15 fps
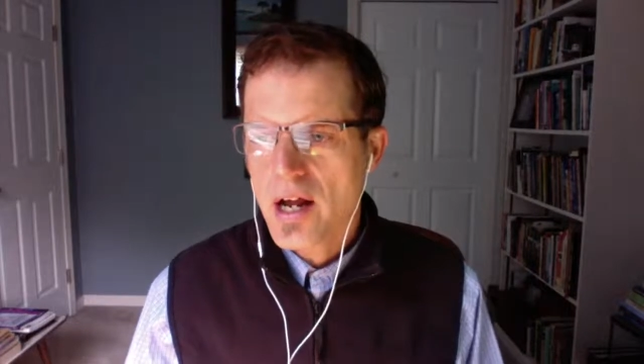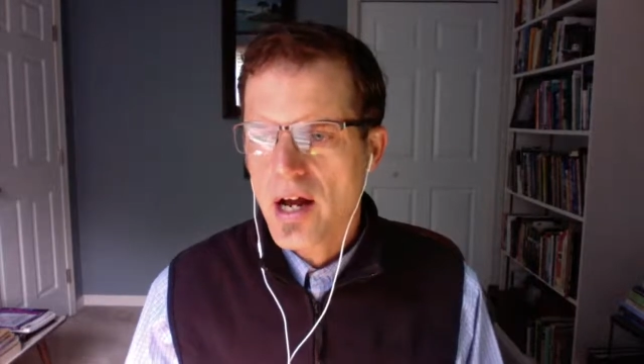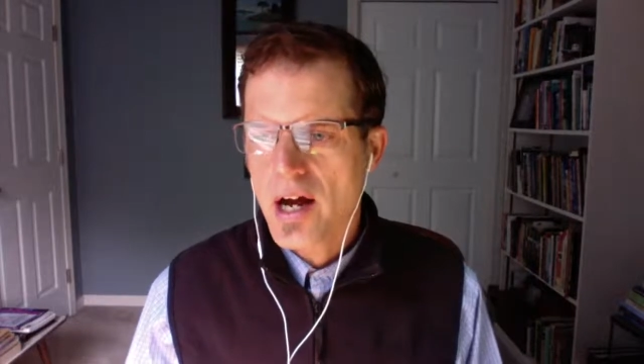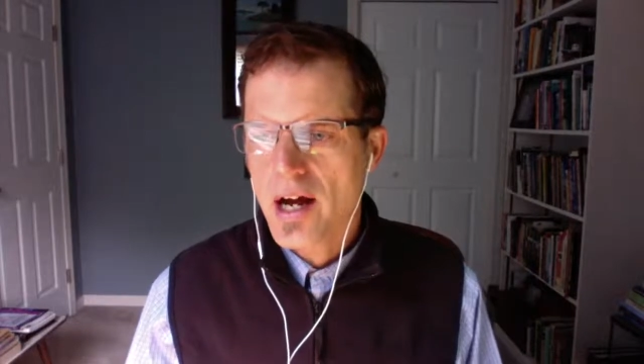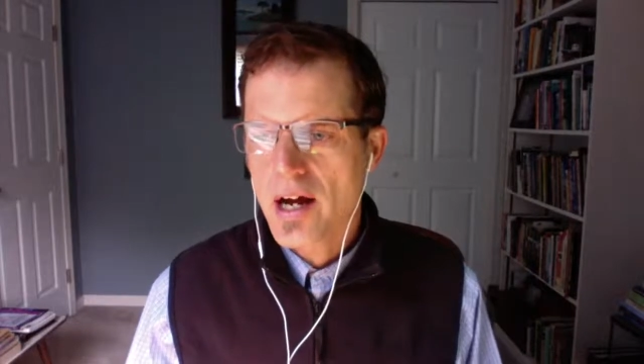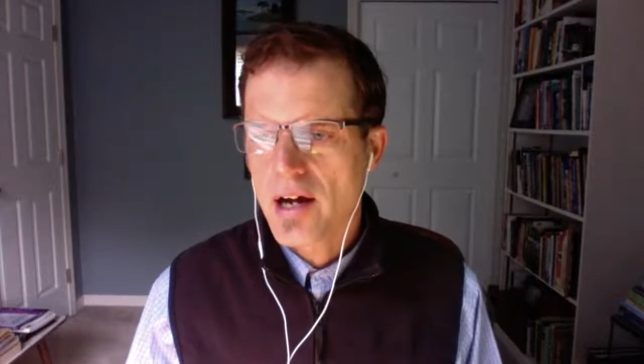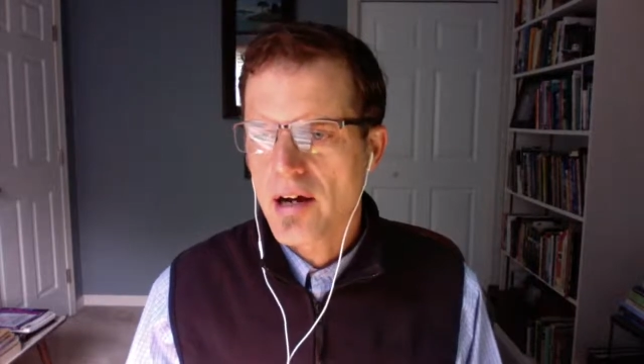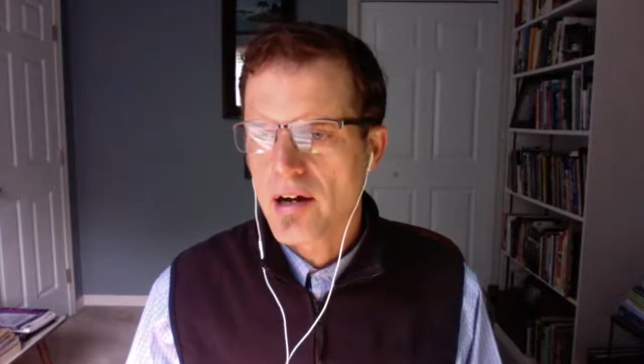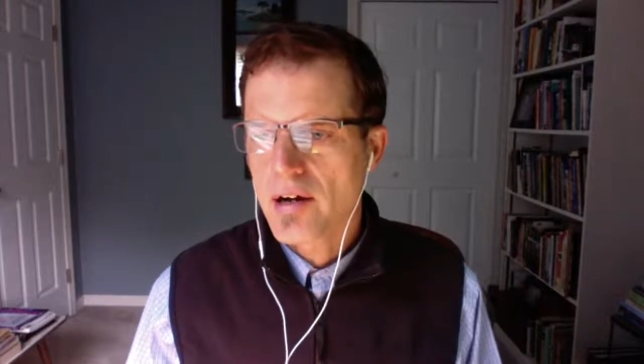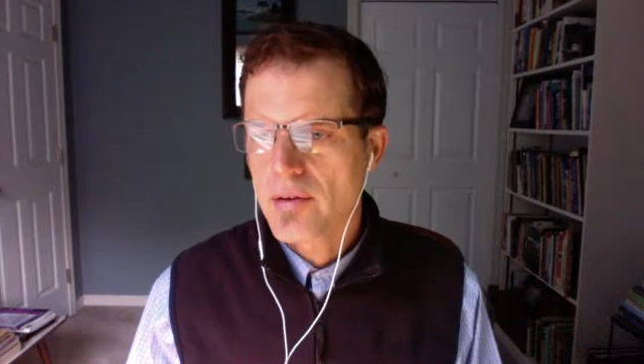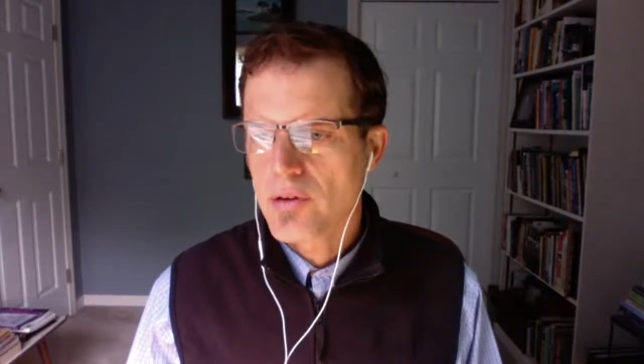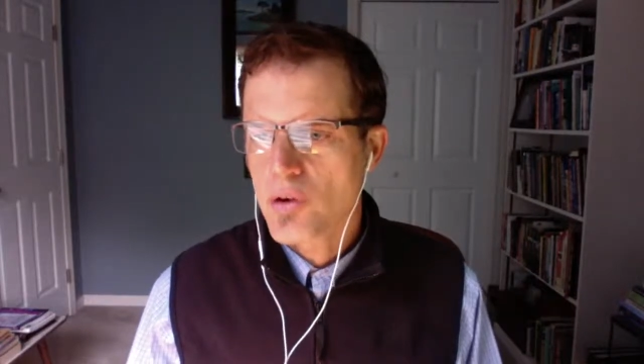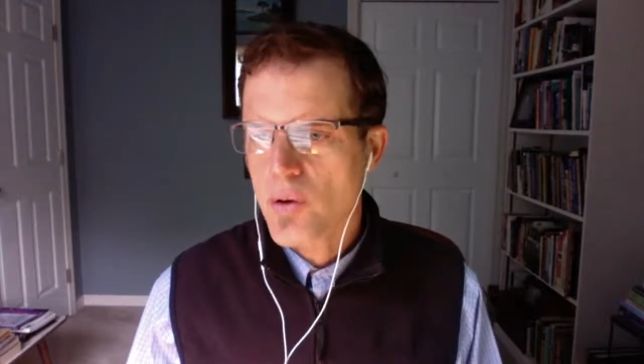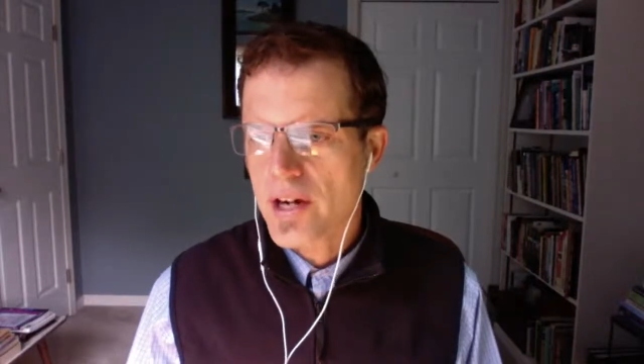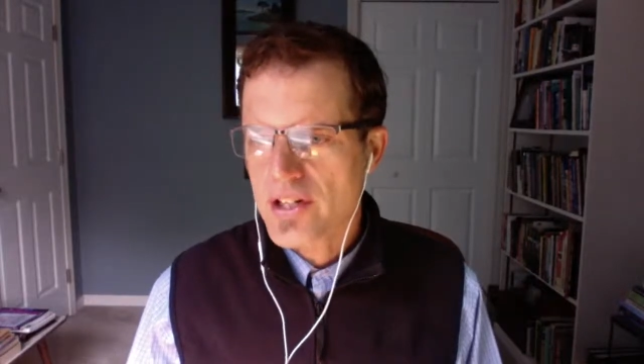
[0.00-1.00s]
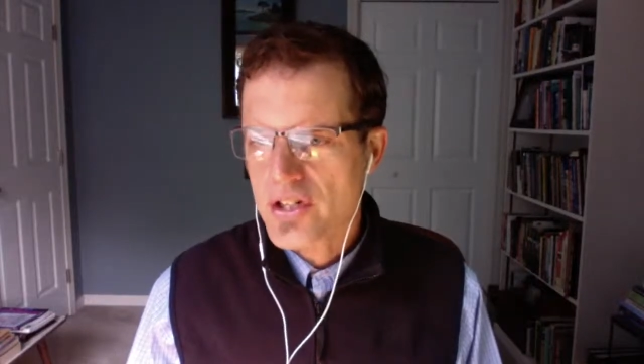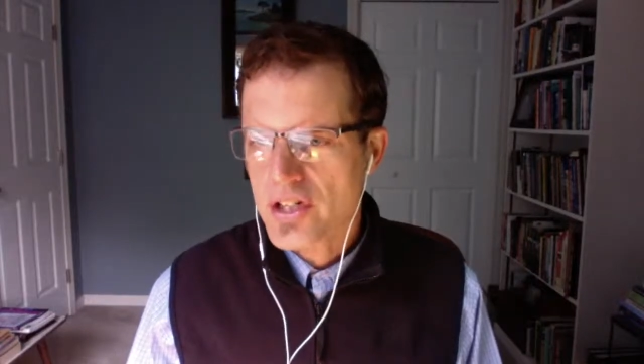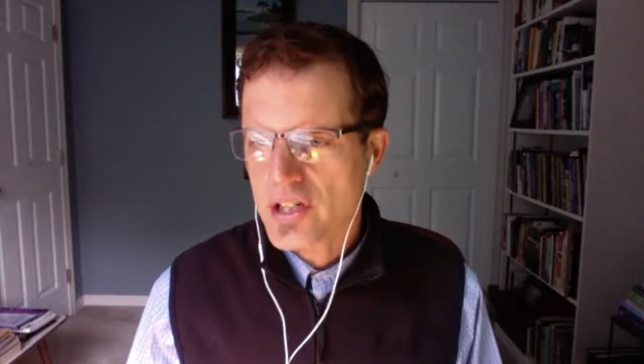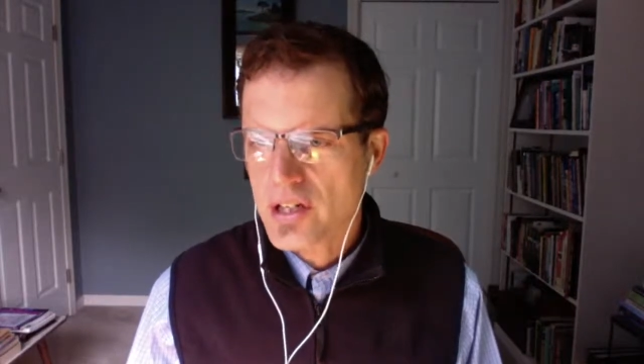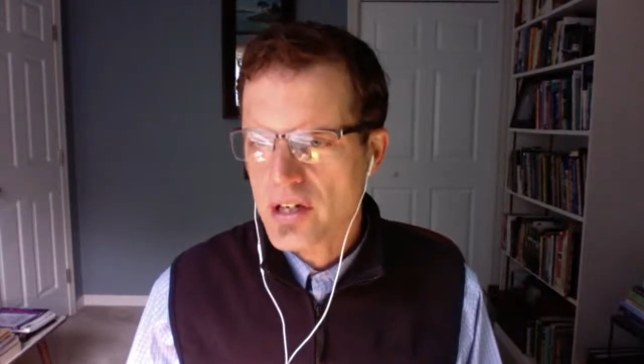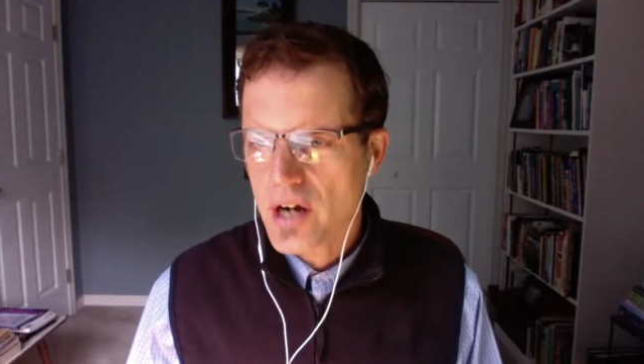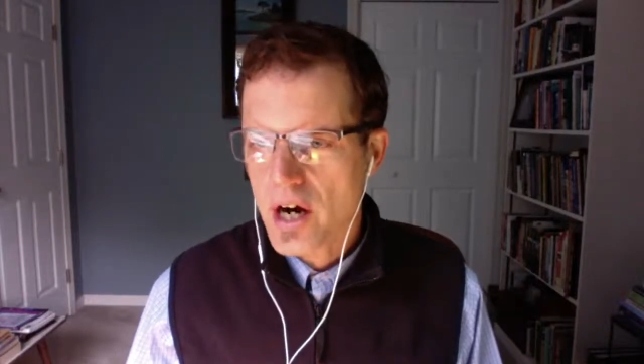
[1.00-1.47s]

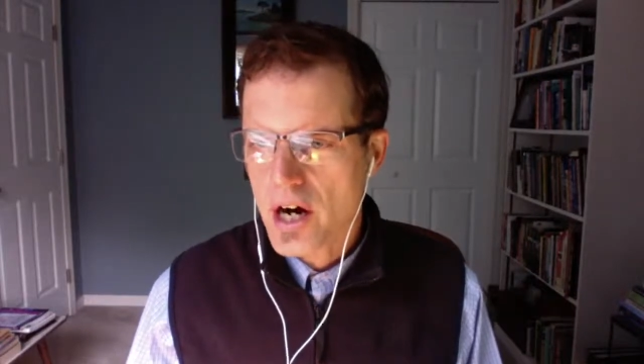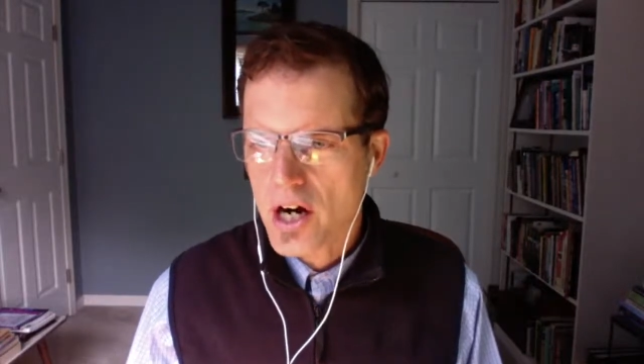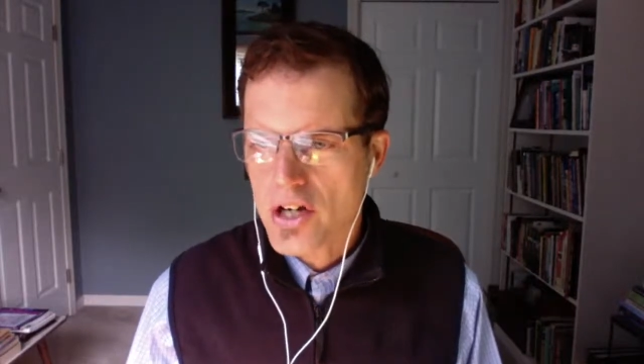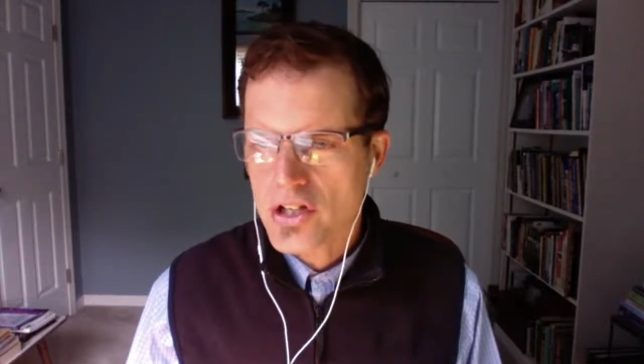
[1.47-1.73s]
Question, are